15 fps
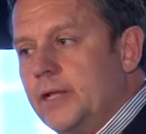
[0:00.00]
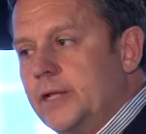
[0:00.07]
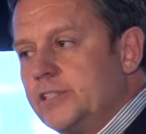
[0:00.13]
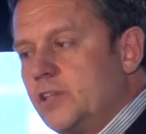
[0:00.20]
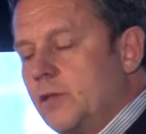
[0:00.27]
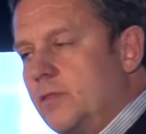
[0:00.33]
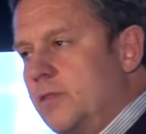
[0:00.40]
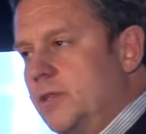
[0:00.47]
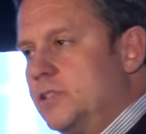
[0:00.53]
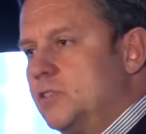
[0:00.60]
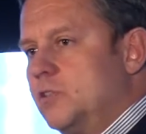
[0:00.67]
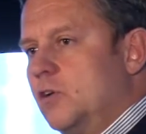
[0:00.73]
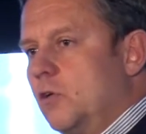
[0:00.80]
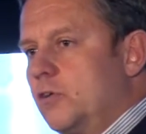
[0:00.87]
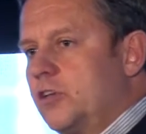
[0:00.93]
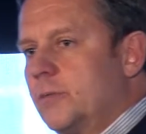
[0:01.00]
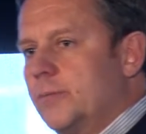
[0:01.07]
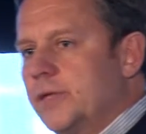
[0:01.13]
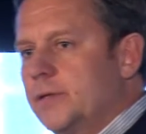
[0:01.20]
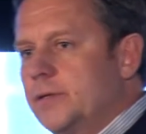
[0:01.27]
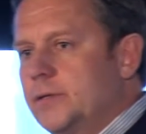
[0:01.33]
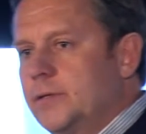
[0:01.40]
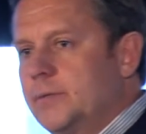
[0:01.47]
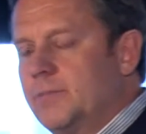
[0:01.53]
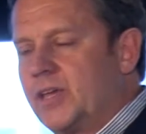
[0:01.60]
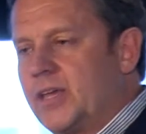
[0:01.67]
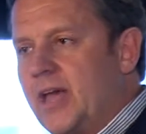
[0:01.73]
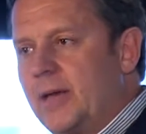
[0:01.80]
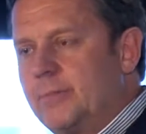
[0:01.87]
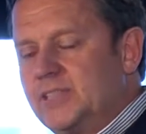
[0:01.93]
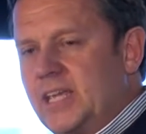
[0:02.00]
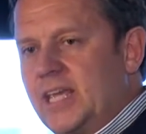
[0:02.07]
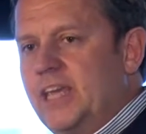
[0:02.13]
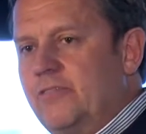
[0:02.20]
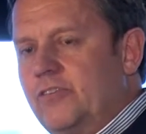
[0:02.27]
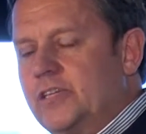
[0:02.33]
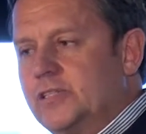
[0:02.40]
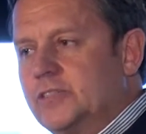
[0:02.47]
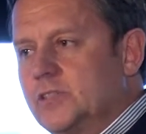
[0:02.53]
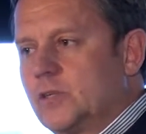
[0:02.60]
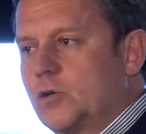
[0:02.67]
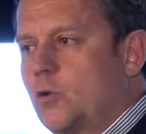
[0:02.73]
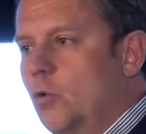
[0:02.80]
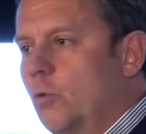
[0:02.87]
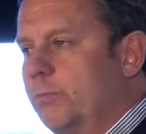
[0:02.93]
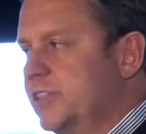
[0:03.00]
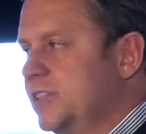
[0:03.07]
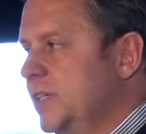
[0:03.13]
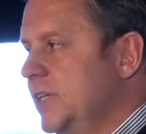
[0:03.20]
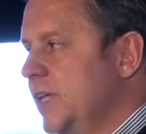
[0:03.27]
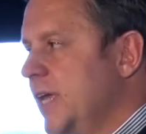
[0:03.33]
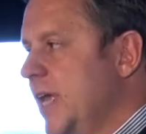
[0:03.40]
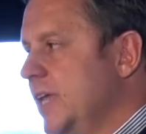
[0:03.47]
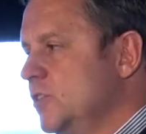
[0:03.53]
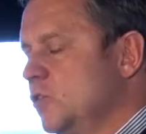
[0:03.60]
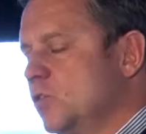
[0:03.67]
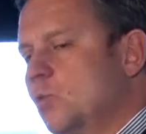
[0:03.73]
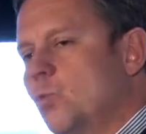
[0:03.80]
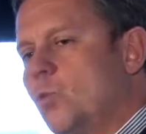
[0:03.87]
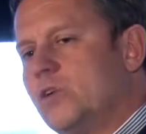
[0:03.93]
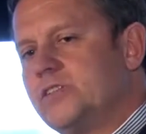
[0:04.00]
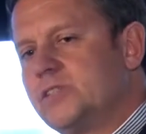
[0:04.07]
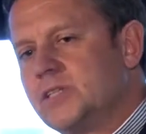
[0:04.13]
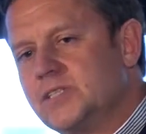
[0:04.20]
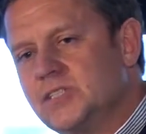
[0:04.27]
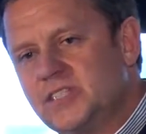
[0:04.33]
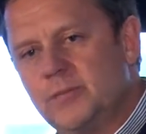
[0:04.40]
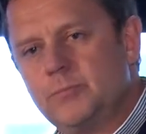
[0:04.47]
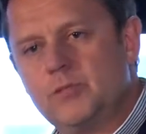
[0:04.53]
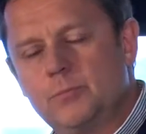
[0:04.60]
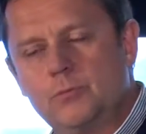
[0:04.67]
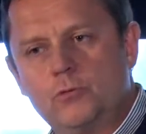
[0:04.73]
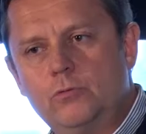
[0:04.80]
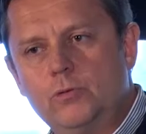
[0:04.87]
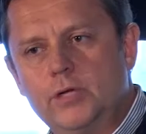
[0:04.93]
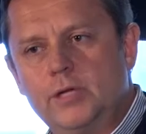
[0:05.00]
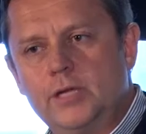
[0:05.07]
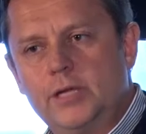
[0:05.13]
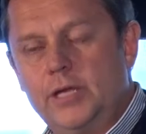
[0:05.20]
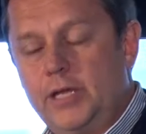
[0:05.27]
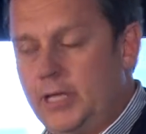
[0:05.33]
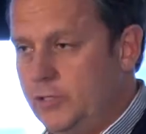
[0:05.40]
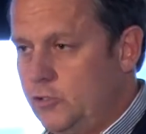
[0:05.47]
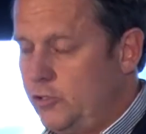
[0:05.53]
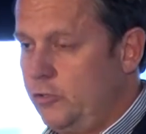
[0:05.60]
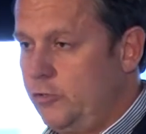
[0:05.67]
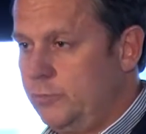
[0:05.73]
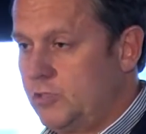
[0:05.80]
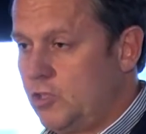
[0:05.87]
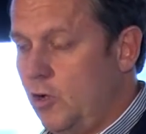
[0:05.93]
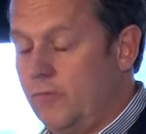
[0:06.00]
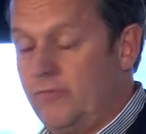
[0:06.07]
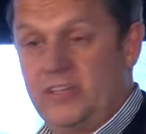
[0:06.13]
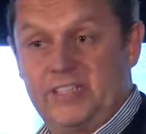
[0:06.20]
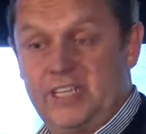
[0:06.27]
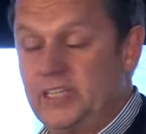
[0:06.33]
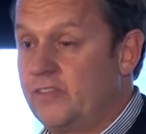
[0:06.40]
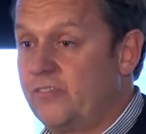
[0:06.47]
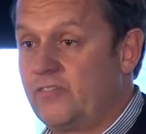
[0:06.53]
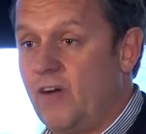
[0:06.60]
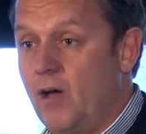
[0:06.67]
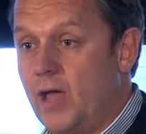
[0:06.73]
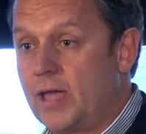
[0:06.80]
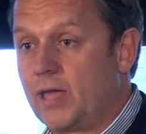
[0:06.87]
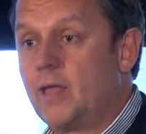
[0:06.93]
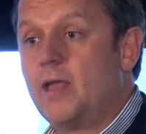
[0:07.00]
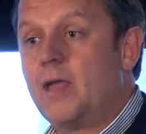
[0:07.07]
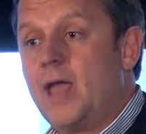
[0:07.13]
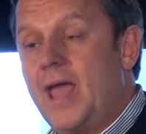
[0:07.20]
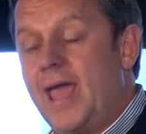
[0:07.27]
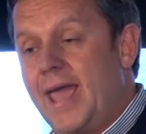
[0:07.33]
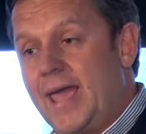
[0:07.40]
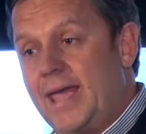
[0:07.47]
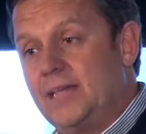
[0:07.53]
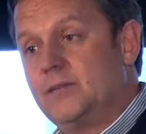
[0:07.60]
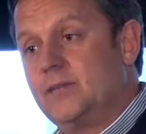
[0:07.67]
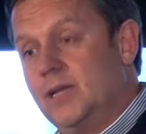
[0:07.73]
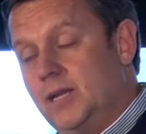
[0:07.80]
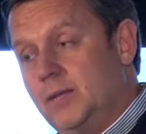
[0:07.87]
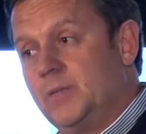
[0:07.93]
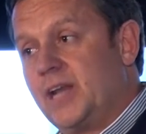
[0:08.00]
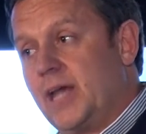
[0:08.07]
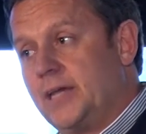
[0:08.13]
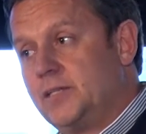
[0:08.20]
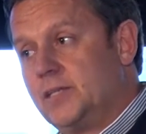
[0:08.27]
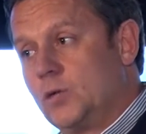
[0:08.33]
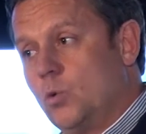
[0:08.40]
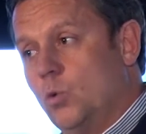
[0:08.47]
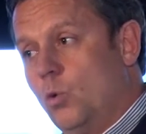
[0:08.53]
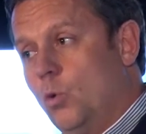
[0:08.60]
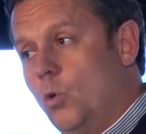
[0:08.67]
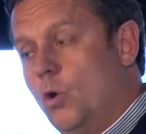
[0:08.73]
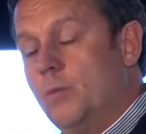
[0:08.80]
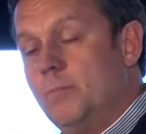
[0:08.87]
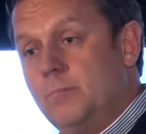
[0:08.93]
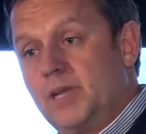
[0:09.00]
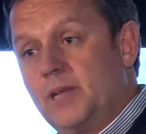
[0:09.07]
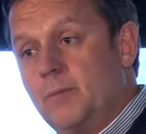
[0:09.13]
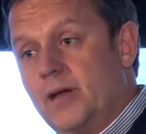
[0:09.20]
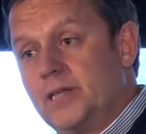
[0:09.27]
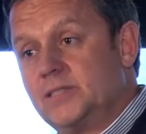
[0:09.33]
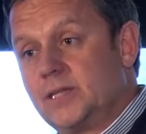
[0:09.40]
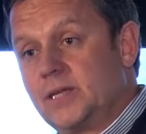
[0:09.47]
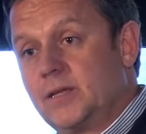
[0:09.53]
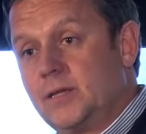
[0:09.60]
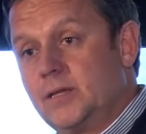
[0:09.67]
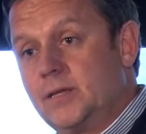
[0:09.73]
So this document becomes evidence in the court proceeding as to what's acceptable in terms of identifying and eliminating or minimising